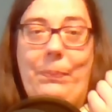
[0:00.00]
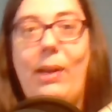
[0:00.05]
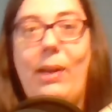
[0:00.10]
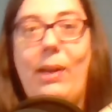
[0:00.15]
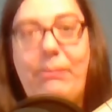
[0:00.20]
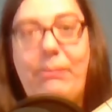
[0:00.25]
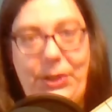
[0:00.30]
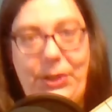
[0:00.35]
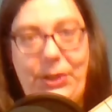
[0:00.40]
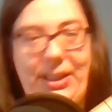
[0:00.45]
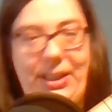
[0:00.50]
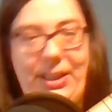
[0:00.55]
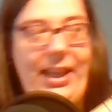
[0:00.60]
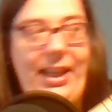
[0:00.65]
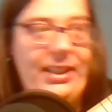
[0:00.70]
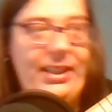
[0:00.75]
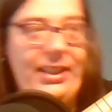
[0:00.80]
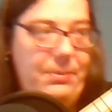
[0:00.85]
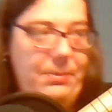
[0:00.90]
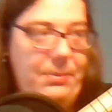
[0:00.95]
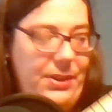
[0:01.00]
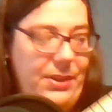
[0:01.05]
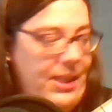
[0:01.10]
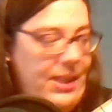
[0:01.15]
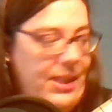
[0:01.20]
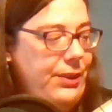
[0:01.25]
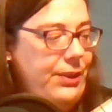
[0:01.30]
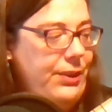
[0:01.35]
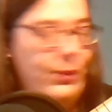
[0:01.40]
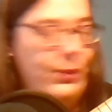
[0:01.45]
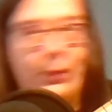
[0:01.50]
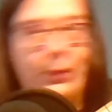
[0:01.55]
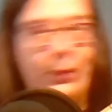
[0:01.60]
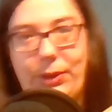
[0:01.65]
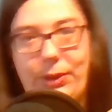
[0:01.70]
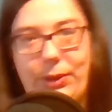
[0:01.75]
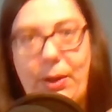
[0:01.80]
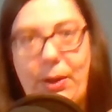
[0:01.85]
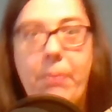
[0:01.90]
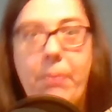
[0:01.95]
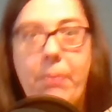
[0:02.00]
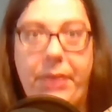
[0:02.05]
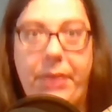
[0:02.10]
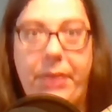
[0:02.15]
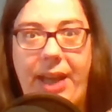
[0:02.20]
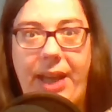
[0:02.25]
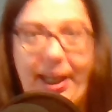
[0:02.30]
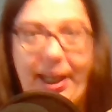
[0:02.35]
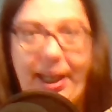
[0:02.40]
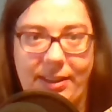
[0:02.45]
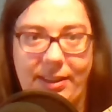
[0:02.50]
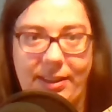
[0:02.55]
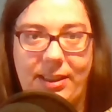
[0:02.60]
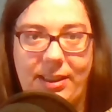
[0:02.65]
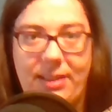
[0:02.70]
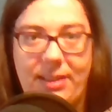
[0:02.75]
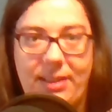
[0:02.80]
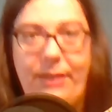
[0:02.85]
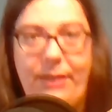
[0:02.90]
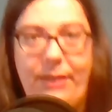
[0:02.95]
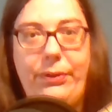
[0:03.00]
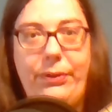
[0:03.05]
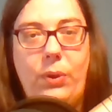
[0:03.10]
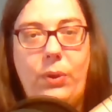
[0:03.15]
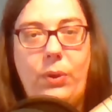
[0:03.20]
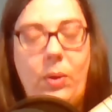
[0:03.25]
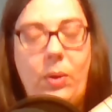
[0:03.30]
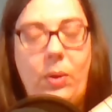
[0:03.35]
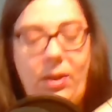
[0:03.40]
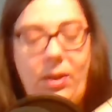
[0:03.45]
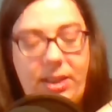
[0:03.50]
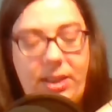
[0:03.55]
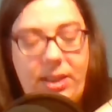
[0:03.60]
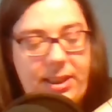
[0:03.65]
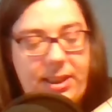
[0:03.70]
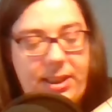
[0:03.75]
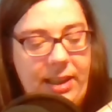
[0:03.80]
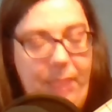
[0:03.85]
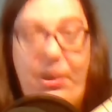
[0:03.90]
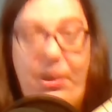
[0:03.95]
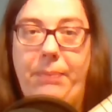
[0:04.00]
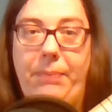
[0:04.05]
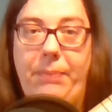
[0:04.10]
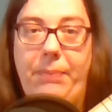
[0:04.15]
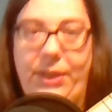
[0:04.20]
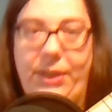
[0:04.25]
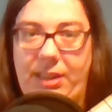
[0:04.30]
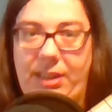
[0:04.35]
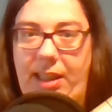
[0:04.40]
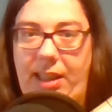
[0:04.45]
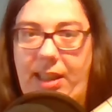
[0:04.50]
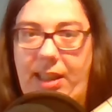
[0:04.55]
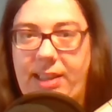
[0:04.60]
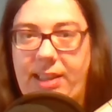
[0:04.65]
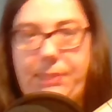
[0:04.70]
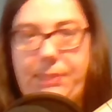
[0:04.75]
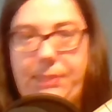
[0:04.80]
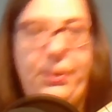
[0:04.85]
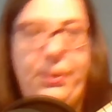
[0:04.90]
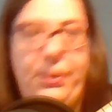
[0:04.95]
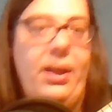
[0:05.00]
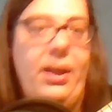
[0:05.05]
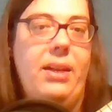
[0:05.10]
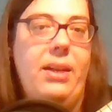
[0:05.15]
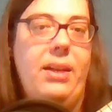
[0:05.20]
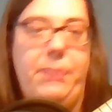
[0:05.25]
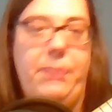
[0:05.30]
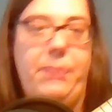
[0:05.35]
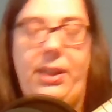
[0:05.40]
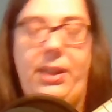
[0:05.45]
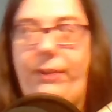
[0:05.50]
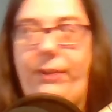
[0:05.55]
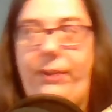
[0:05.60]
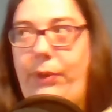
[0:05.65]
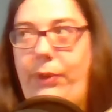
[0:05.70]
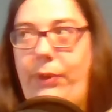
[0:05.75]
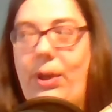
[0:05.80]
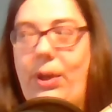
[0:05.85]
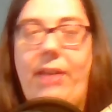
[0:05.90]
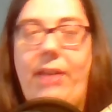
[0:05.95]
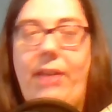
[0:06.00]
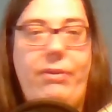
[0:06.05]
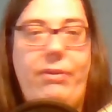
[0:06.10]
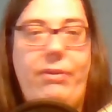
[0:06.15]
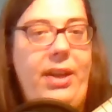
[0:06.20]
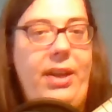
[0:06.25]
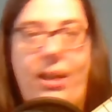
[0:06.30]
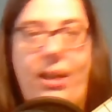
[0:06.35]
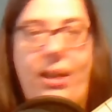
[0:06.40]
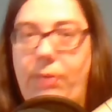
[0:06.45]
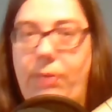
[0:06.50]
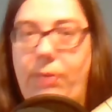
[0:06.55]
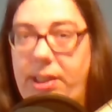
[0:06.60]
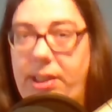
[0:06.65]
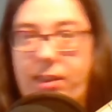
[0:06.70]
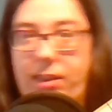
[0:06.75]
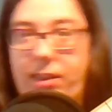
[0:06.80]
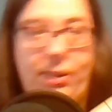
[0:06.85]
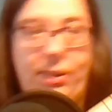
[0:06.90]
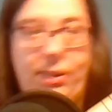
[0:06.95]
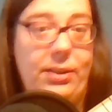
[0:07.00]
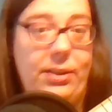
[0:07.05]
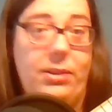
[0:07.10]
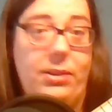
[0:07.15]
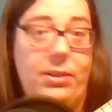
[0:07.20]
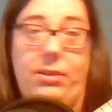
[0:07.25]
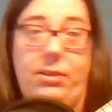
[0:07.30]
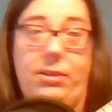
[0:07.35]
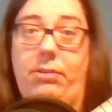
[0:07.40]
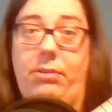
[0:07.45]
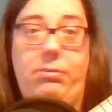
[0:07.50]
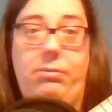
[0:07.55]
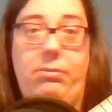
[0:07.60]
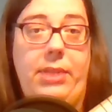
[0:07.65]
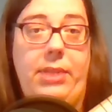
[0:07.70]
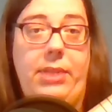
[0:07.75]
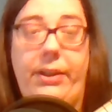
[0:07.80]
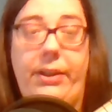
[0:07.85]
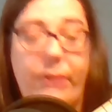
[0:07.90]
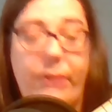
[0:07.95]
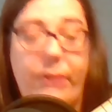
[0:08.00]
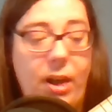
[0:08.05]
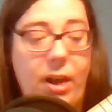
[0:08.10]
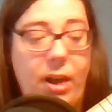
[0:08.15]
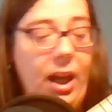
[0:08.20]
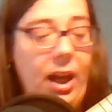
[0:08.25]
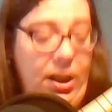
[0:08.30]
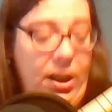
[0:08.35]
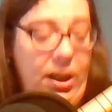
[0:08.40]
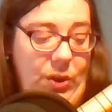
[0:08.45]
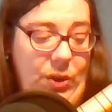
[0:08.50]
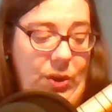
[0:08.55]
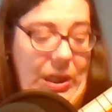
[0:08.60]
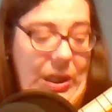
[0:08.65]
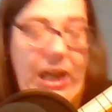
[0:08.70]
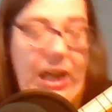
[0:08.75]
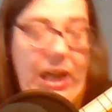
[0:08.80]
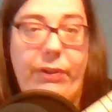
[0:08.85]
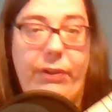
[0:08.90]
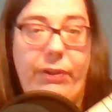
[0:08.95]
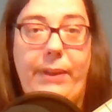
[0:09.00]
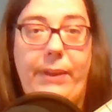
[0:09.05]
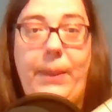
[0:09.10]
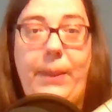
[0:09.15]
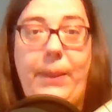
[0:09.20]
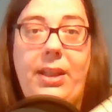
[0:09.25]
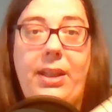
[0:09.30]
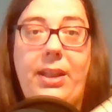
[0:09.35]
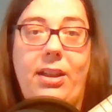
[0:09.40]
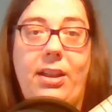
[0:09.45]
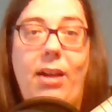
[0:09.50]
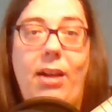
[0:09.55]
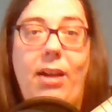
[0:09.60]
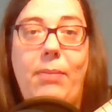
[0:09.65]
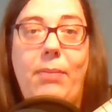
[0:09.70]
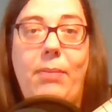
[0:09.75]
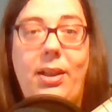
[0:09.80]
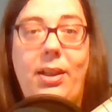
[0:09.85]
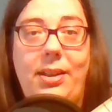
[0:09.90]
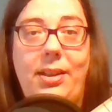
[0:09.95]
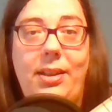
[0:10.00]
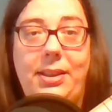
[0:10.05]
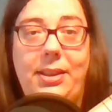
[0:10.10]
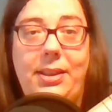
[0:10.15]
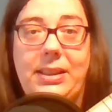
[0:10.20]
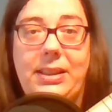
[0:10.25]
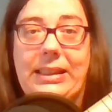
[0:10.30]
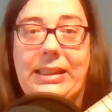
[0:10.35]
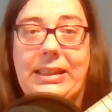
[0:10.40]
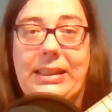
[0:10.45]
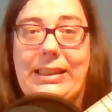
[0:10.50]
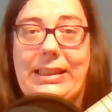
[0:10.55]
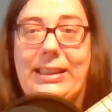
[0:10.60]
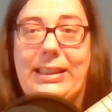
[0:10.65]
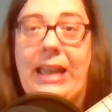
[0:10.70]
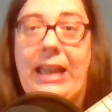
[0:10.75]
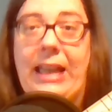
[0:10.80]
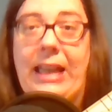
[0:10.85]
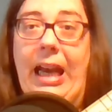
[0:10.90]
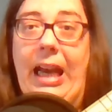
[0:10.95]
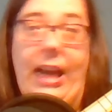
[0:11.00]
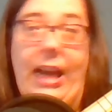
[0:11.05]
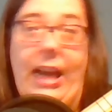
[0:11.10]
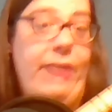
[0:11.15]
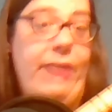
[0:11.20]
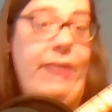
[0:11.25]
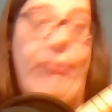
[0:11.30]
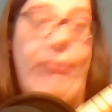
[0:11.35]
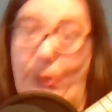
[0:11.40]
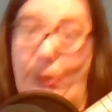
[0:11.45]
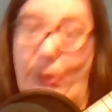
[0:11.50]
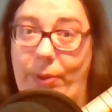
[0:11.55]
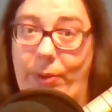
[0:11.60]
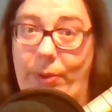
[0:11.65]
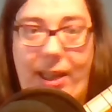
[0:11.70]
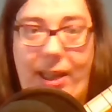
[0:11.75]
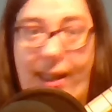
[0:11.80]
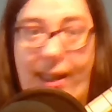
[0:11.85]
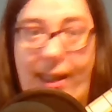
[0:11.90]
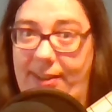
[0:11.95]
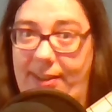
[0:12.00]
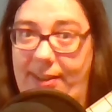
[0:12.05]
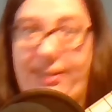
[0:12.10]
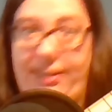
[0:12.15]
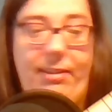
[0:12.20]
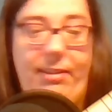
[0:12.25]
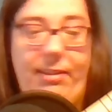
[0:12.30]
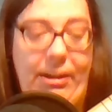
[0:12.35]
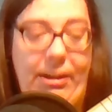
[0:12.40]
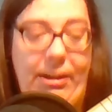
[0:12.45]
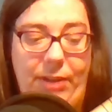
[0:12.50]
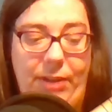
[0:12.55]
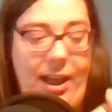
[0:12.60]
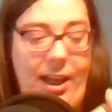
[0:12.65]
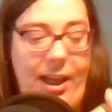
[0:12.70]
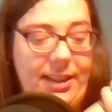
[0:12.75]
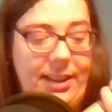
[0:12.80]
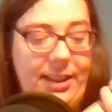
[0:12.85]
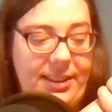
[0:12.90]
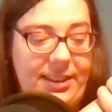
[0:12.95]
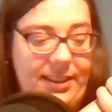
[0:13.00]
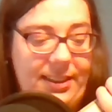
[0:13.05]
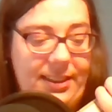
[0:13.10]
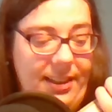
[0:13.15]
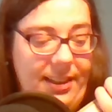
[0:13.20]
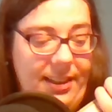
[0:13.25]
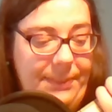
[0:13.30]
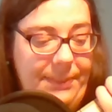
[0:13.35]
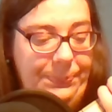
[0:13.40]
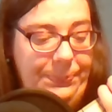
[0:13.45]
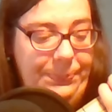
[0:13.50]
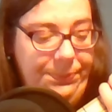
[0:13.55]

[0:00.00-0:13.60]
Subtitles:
I'm not an expert. I do know some things, of course, but I'm not an expert. But if you have any questions or whatever, you can leave them in the comments. And if I know the answer, I will answer.